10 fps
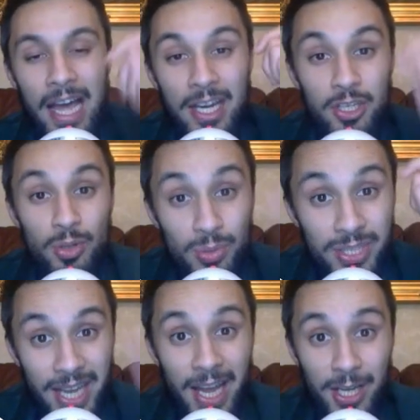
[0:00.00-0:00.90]
and
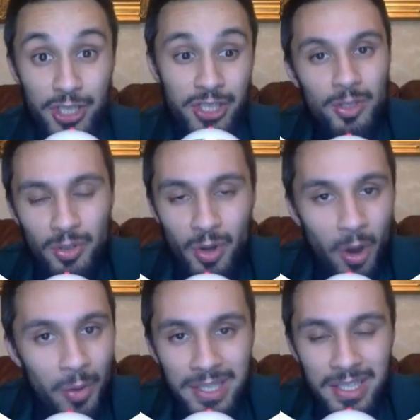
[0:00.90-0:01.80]
use cash. So
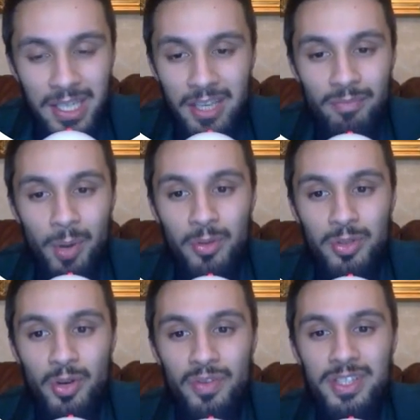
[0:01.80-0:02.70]
not only did it give
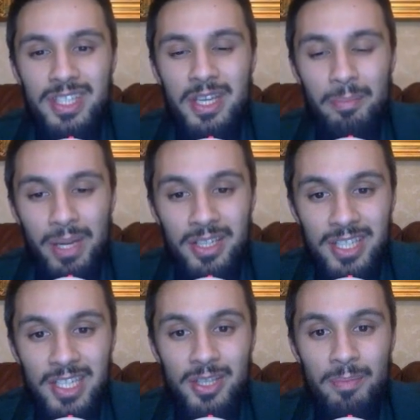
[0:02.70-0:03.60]
Moldovans the
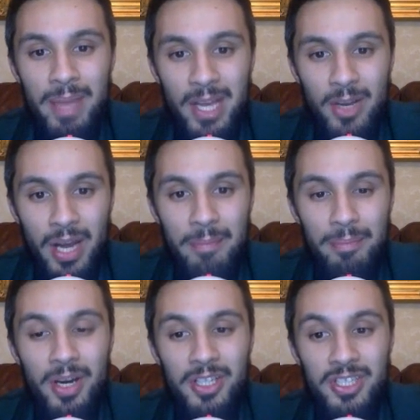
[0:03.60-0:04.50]
ability to make online
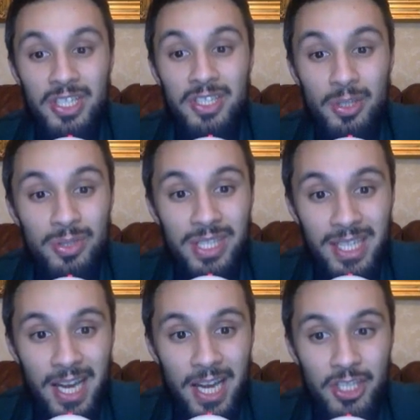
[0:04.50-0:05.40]
purchases
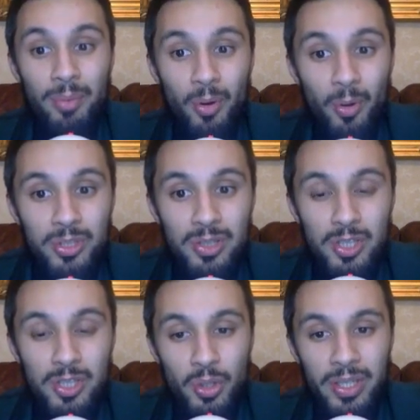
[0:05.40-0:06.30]
using cash, but also
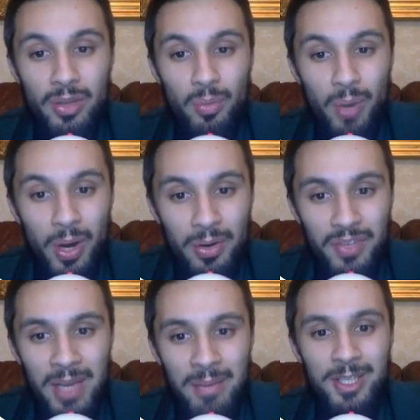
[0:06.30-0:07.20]
to join the world of
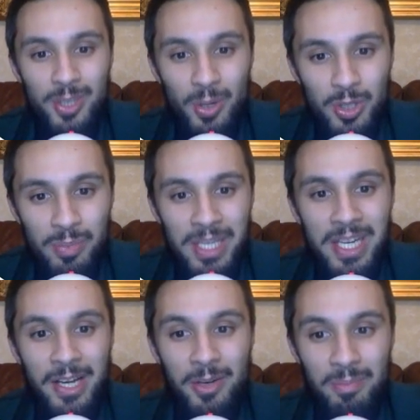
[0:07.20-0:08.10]
gaming, social
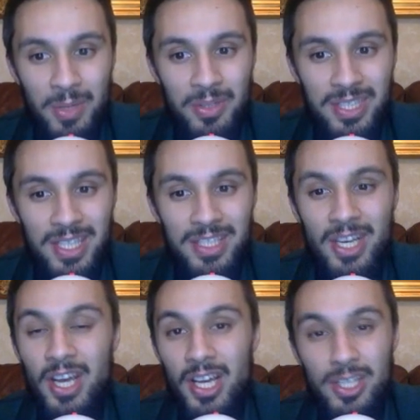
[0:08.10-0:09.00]
media and communities,
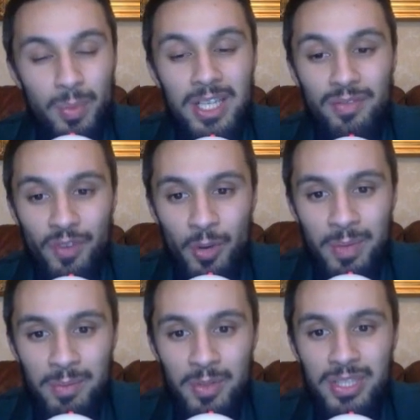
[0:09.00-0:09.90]
as well as
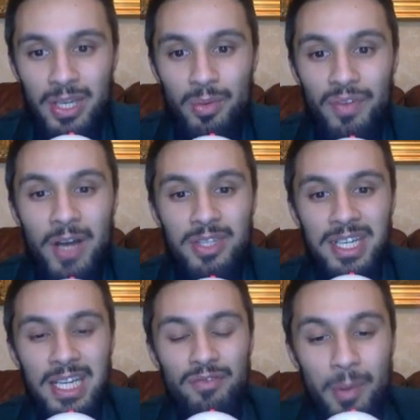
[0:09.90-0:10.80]
film and music without the
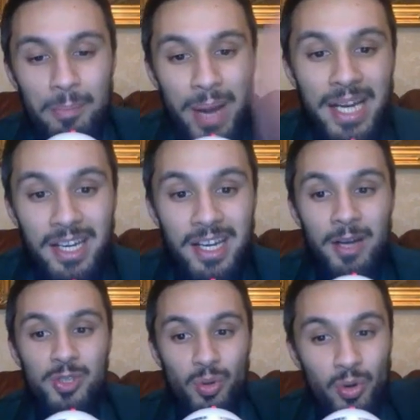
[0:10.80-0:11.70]
need for bank
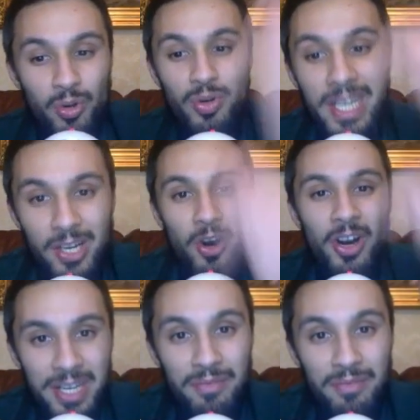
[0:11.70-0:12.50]
accounts or credit card